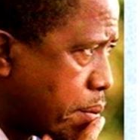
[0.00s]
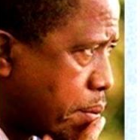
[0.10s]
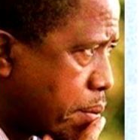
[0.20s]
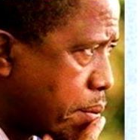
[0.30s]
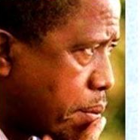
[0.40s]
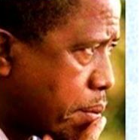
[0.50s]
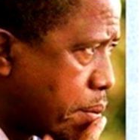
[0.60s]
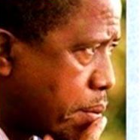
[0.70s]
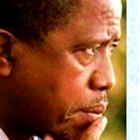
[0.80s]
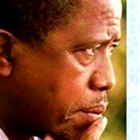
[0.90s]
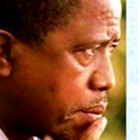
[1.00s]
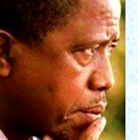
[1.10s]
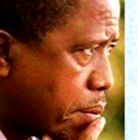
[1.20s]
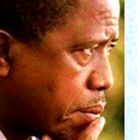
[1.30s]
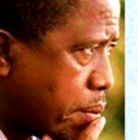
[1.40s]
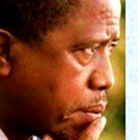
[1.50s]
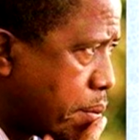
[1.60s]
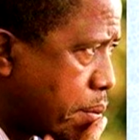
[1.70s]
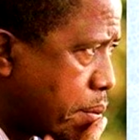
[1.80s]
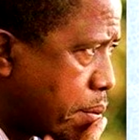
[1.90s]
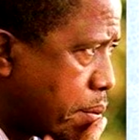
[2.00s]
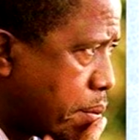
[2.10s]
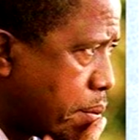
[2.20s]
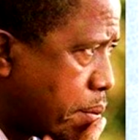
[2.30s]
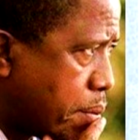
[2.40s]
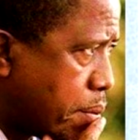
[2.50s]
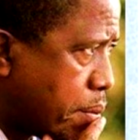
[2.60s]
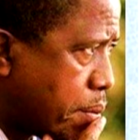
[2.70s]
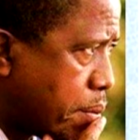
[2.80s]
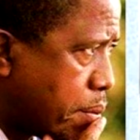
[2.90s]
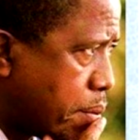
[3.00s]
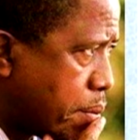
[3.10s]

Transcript: This person isn't speaking.